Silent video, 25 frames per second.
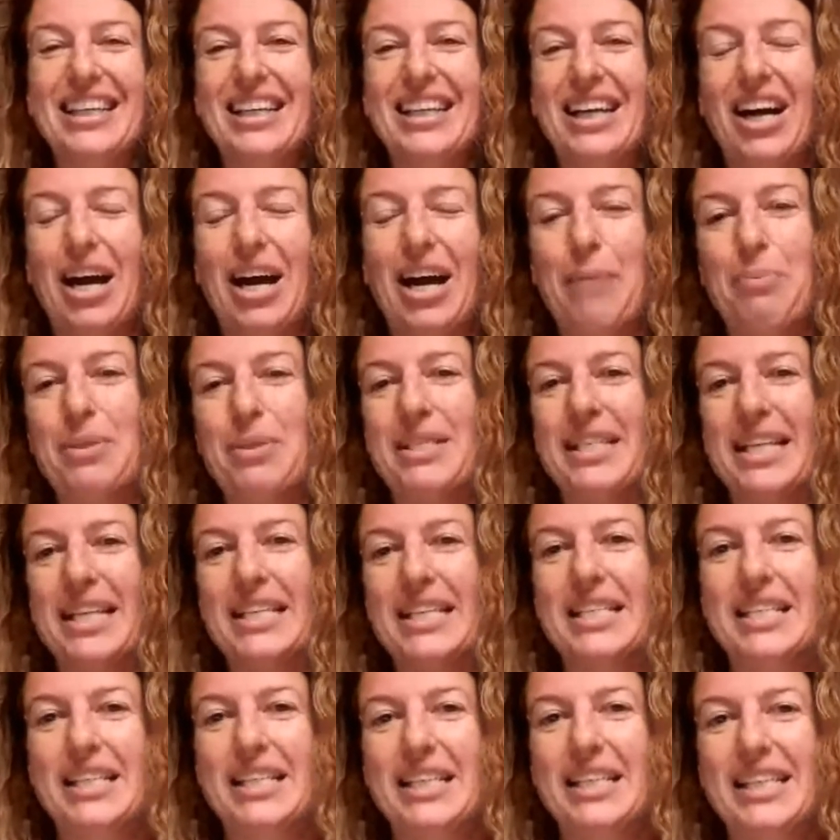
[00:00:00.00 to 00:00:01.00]
I
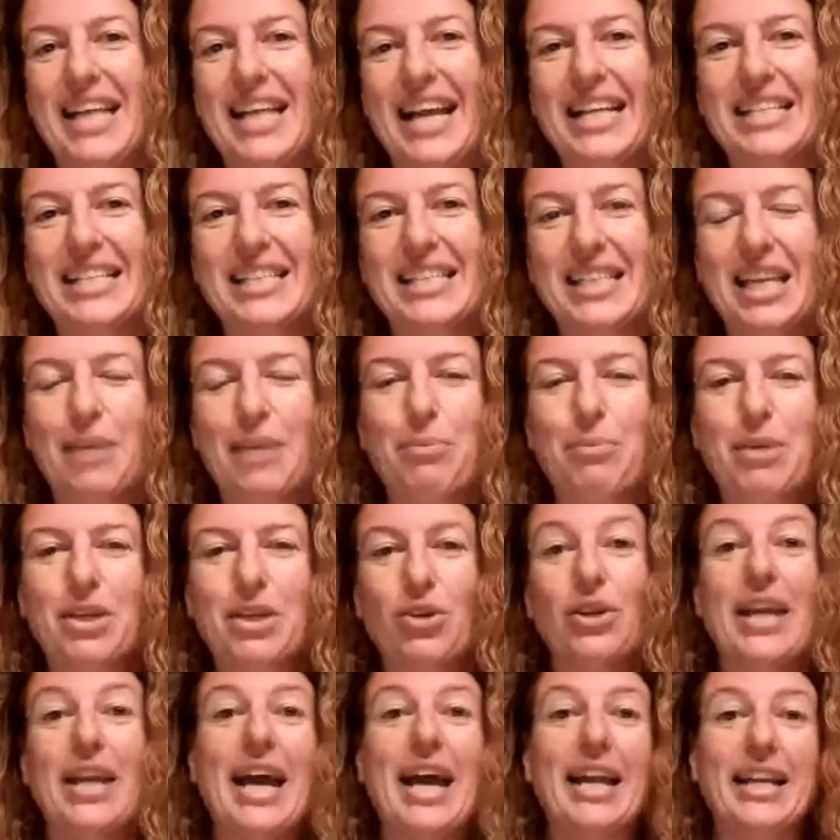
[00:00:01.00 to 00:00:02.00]
presented a segment on
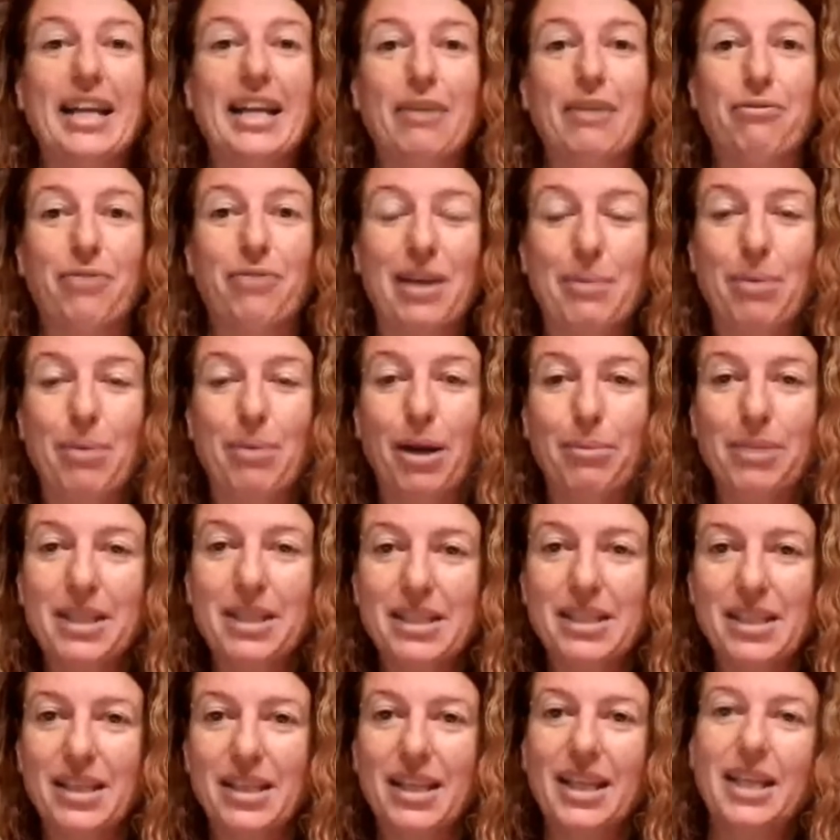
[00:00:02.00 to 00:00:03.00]
how to get free
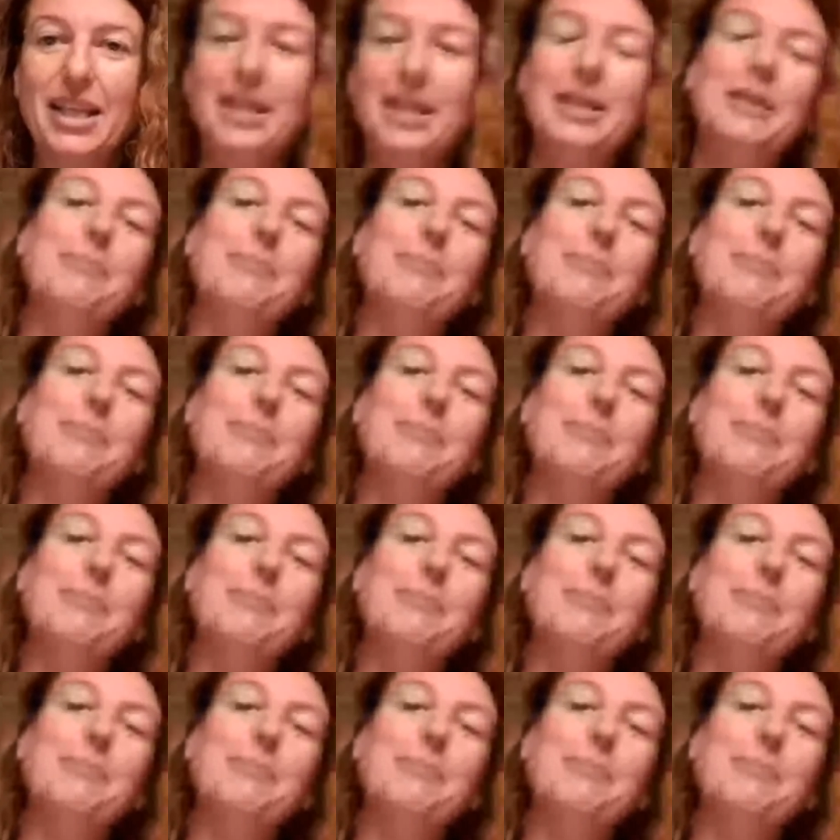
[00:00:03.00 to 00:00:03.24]
publicity,